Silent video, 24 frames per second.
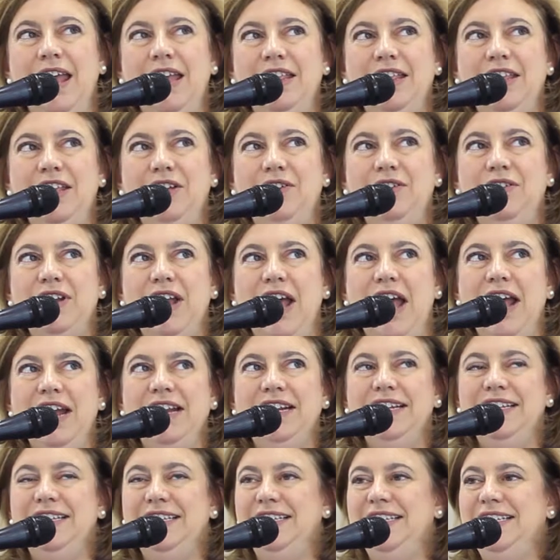In the
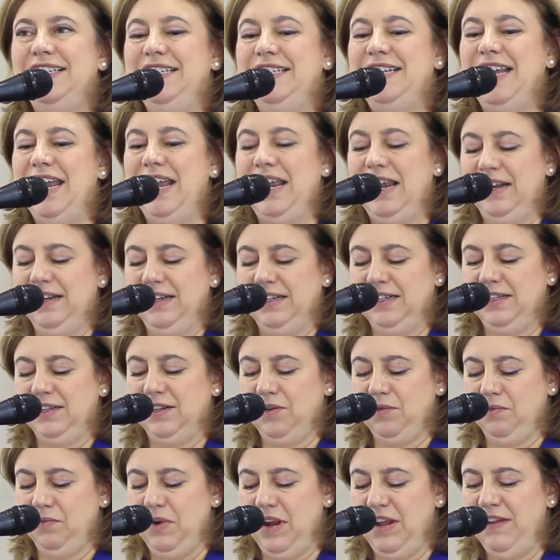United
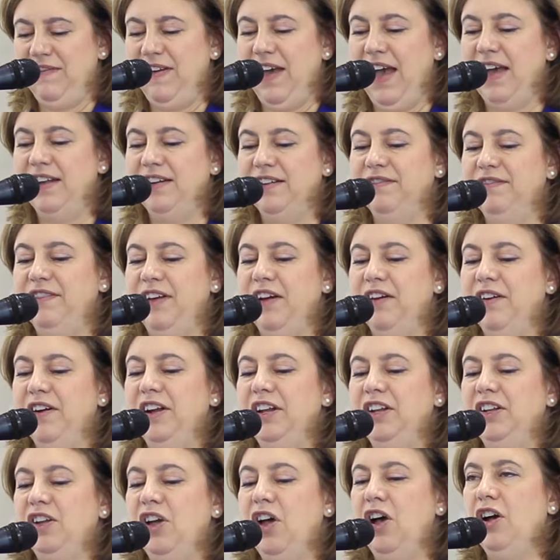States, we've had a
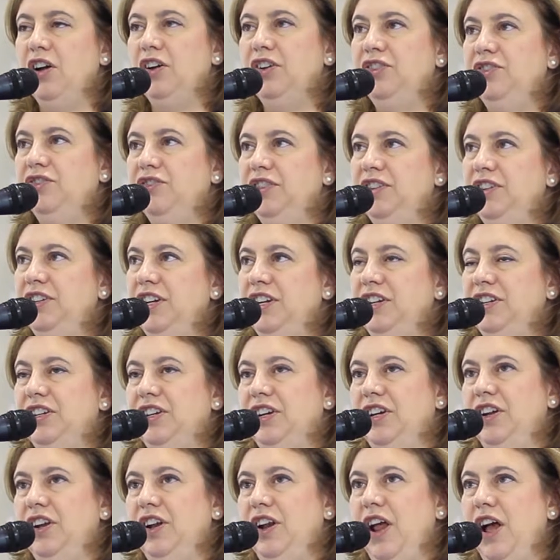very long
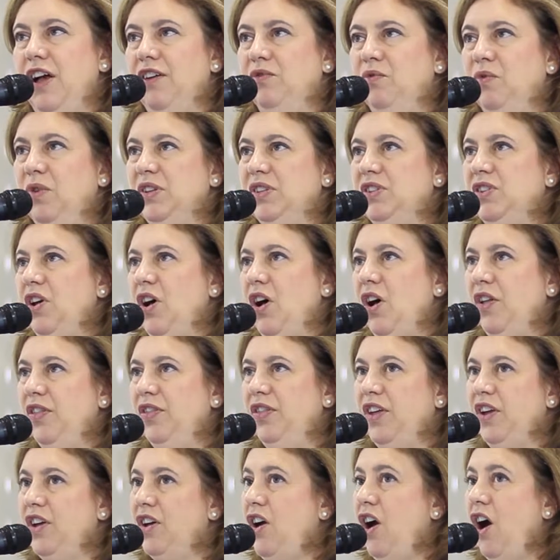tradition of what's
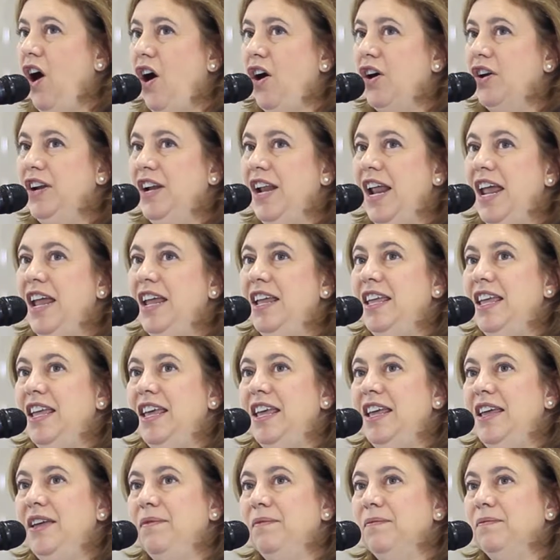called the
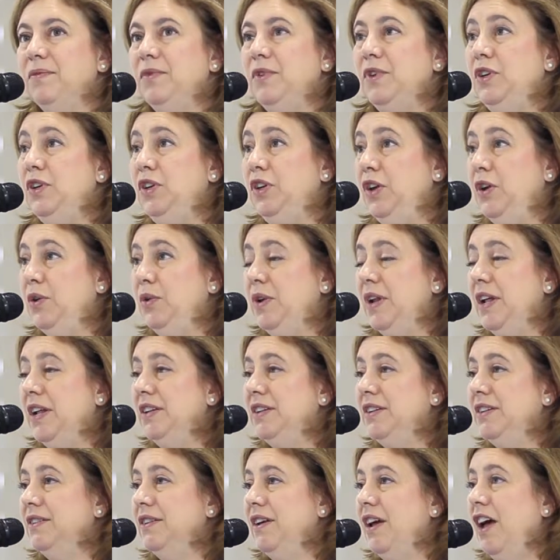Carnegie
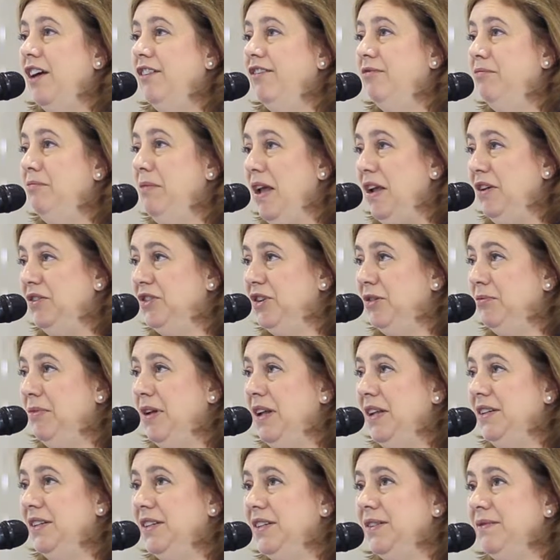unit of
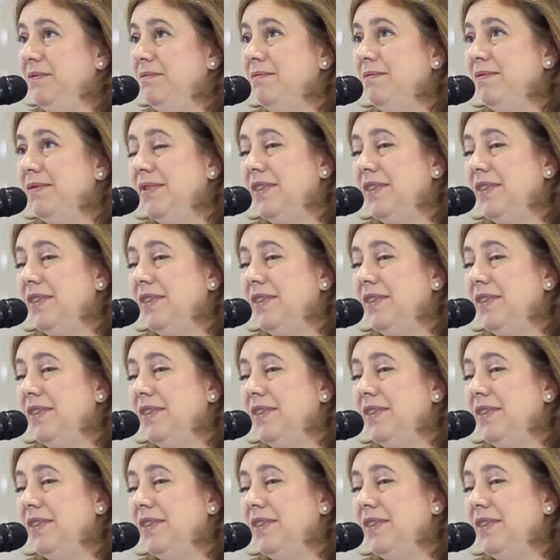measurement.